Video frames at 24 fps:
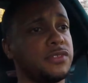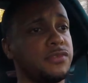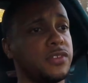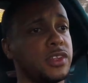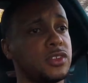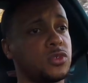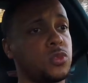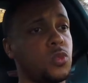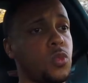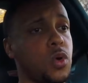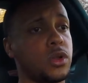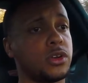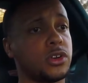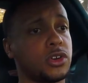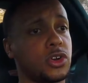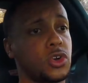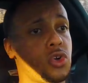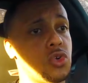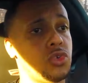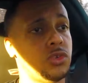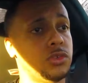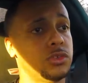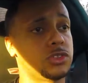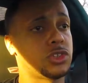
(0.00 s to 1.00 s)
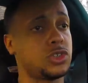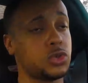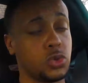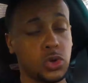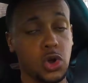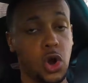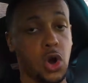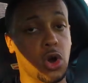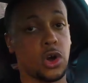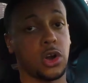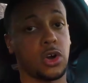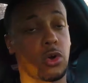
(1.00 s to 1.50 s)
if it's one or two
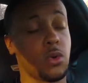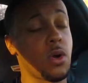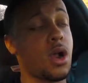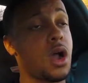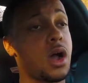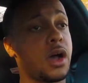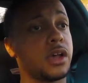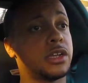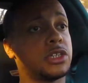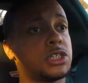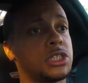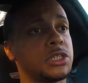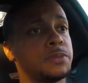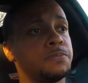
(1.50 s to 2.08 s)
car garage,